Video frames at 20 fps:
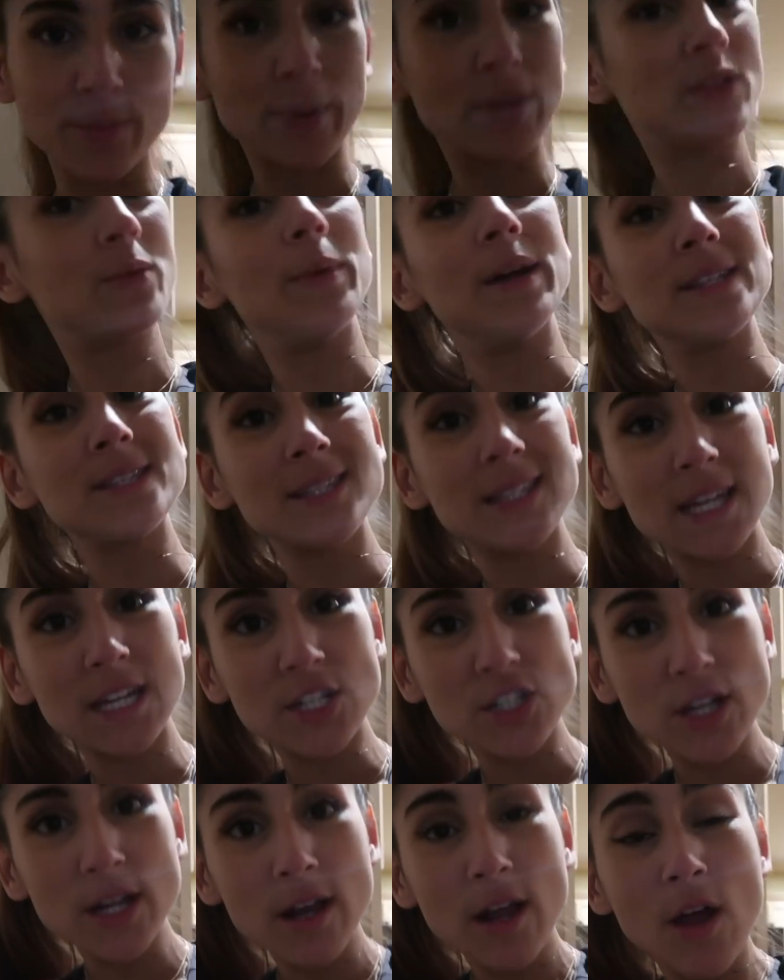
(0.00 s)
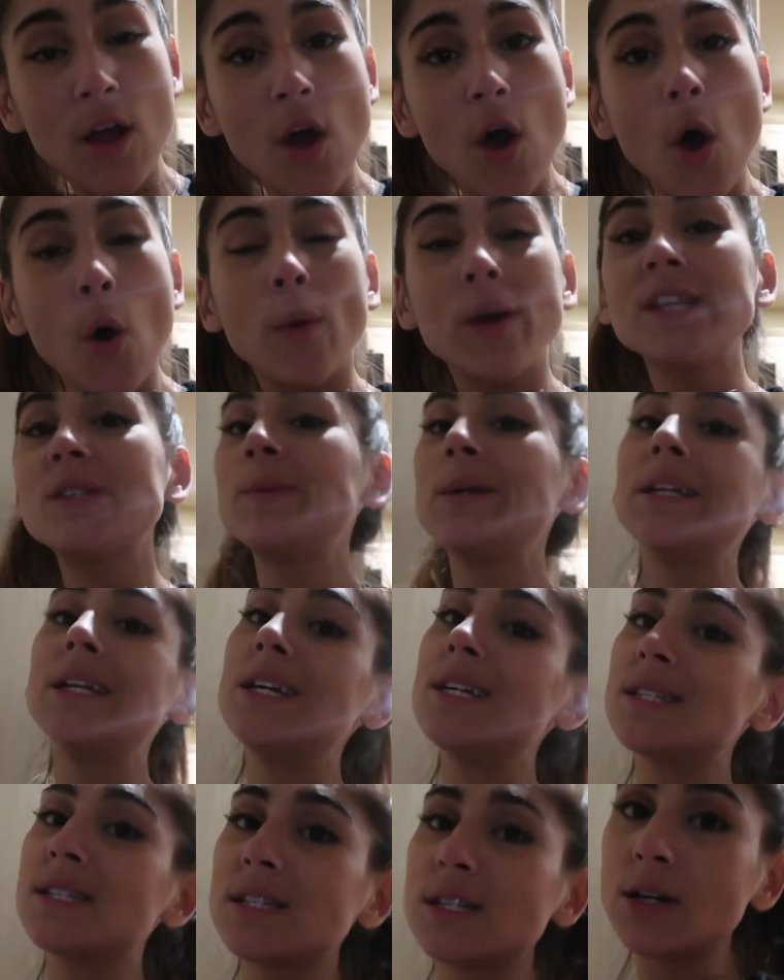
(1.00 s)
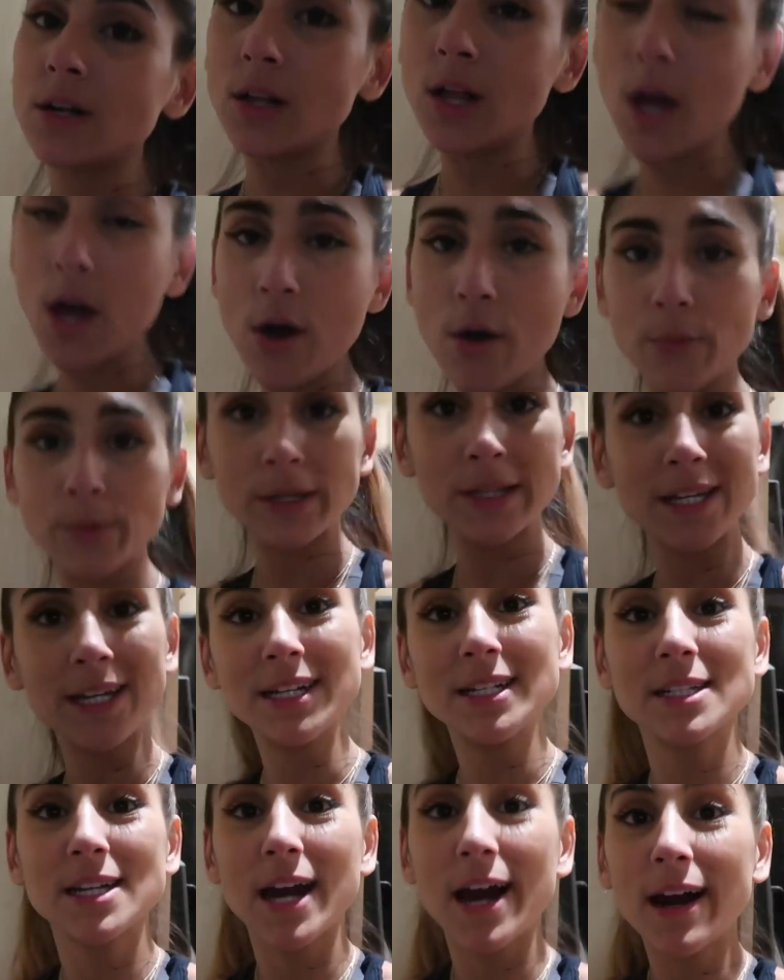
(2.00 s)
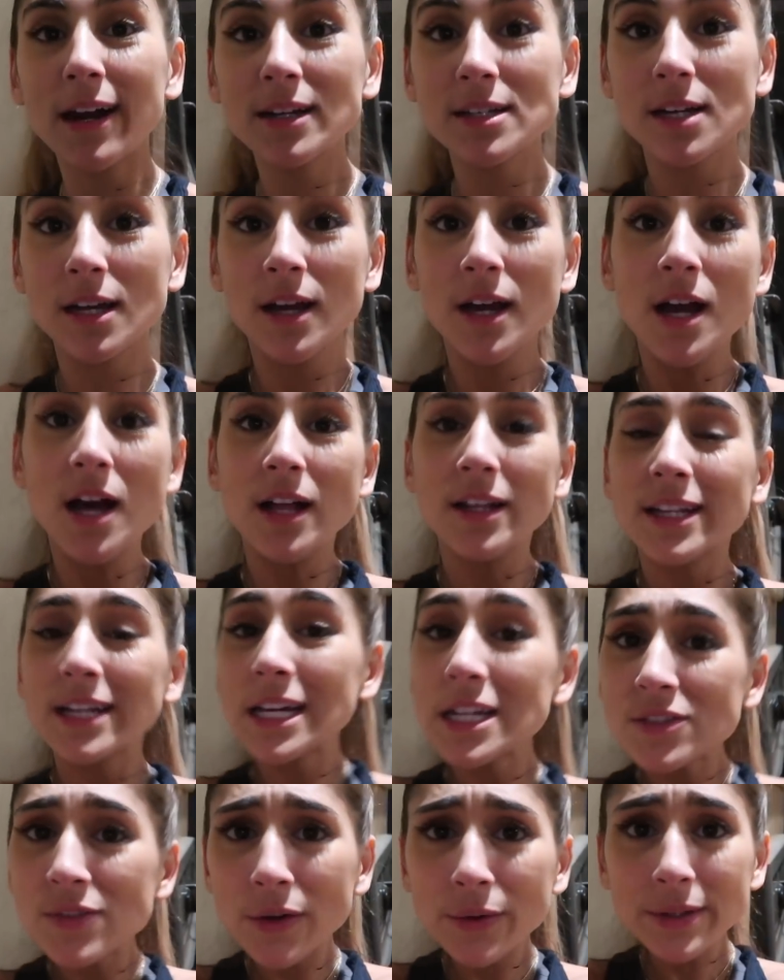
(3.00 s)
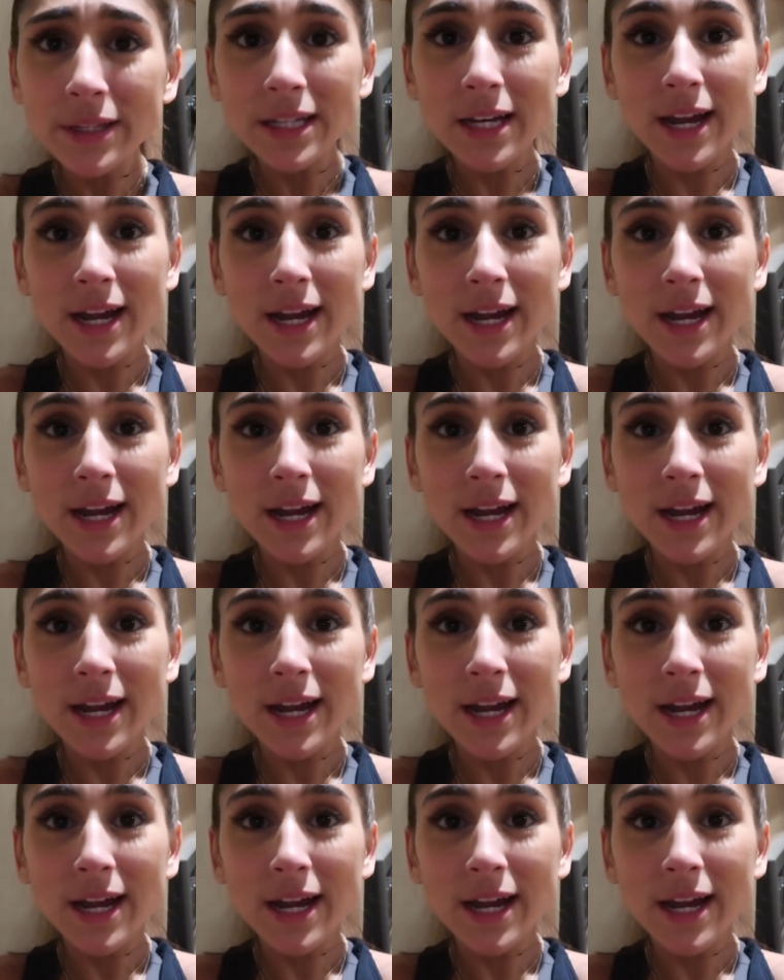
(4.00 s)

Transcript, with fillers: about the mess in the kitchen. Waistband is still really intact. Leggings felt really